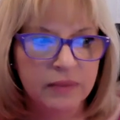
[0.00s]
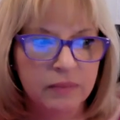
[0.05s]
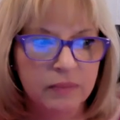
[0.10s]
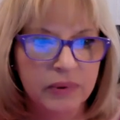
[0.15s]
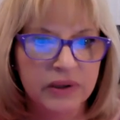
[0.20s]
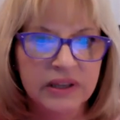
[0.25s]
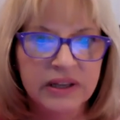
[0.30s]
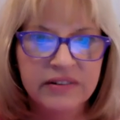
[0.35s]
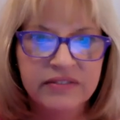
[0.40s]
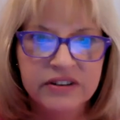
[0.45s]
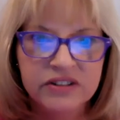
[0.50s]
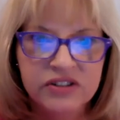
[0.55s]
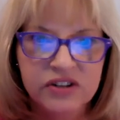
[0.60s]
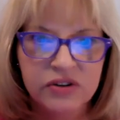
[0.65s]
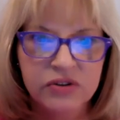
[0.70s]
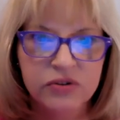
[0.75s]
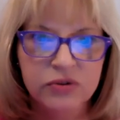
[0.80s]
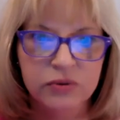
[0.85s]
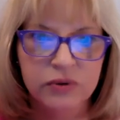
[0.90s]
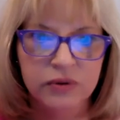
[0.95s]
believe is
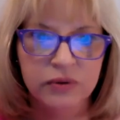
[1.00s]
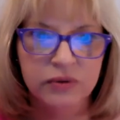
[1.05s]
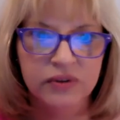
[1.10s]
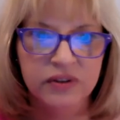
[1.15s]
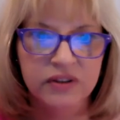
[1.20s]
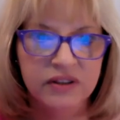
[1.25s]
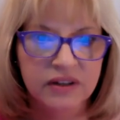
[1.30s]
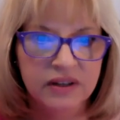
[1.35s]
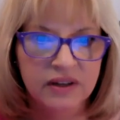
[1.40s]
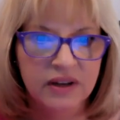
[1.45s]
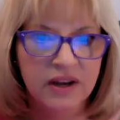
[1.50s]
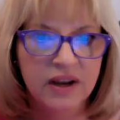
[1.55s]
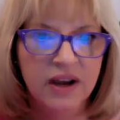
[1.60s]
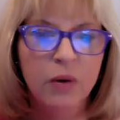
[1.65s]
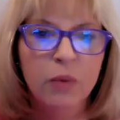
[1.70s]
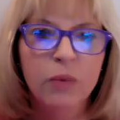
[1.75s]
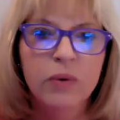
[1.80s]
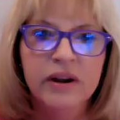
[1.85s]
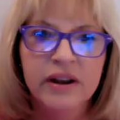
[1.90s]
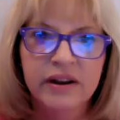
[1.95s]
our truth,
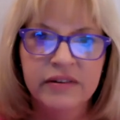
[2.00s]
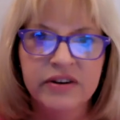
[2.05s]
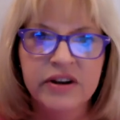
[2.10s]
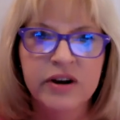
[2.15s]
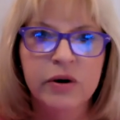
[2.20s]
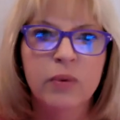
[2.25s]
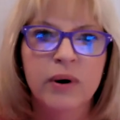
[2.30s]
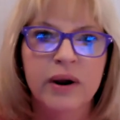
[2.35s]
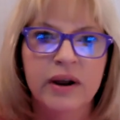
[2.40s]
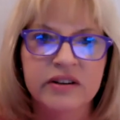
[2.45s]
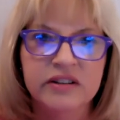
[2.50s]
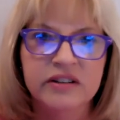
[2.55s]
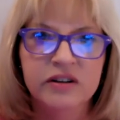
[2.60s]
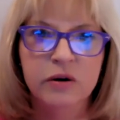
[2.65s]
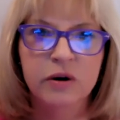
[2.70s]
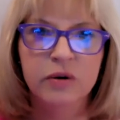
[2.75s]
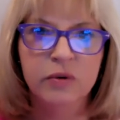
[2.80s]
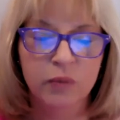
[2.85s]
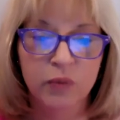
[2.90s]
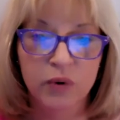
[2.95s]
we're giving away
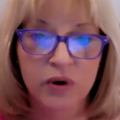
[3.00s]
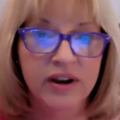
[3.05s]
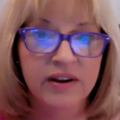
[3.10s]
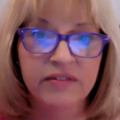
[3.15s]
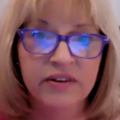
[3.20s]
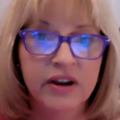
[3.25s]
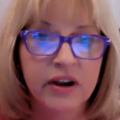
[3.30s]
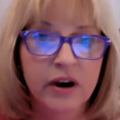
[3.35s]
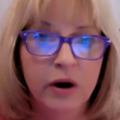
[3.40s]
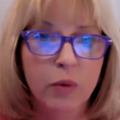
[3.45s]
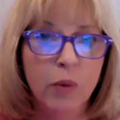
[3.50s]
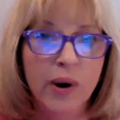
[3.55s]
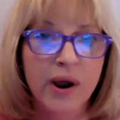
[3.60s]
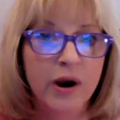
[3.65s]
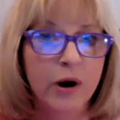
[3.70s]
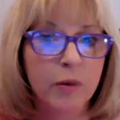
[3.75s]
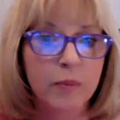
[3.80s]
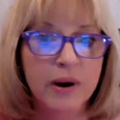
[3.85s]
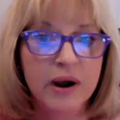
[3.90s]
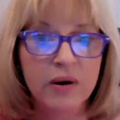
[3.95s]

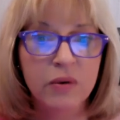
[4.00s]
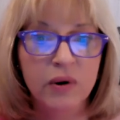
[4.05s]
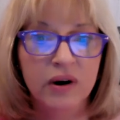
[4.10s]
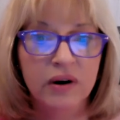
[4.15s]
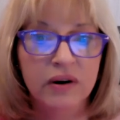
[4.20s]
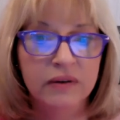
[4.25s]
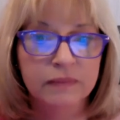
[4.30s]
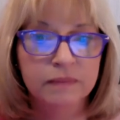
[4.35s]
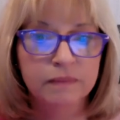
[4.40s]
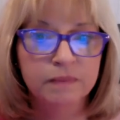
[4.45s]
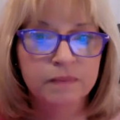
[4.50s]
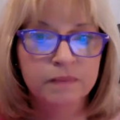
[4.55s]
our power.